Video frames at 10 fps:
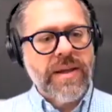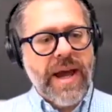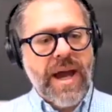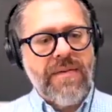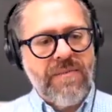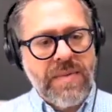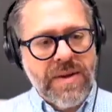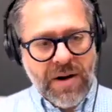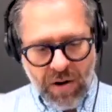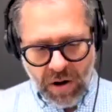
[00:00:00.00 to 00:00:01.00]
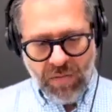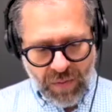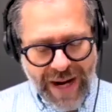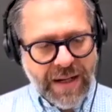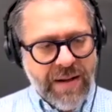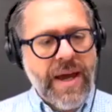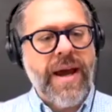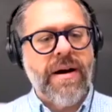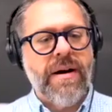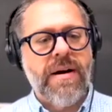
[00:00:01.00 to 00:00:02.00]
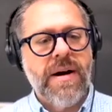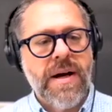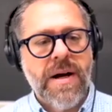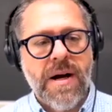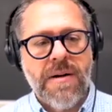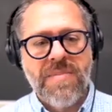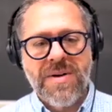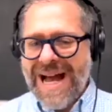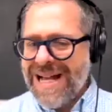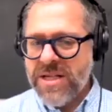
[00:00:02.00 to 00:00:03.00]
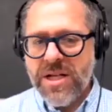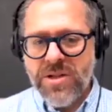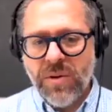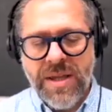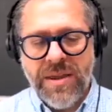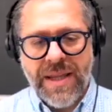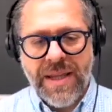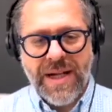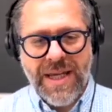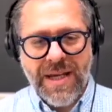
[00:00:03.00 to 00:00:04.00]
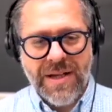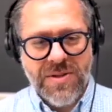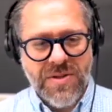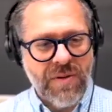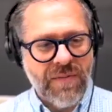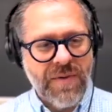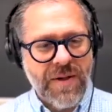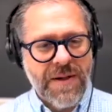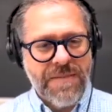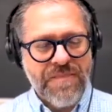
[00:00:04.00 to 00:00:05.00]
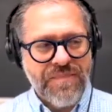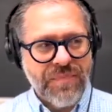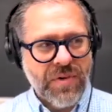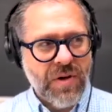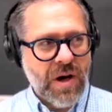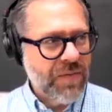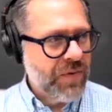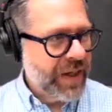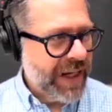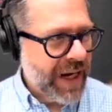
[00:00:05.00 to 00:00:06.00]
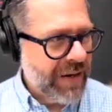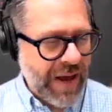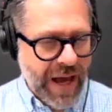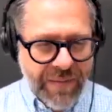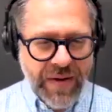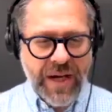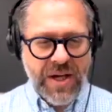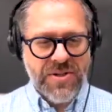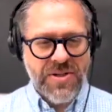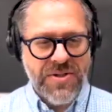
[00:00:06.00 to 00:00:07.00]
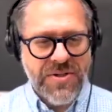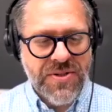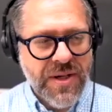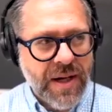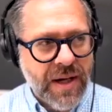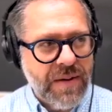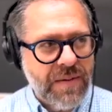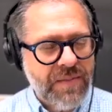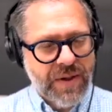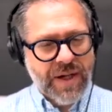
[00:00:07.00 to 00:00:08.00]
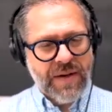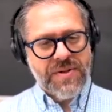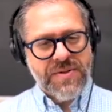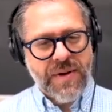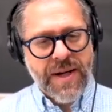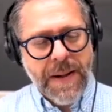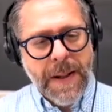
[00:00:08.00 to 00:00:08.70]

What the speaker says: They're all right there. But it's only then that he can sort of offer any kind of efficacious forgiveness, right?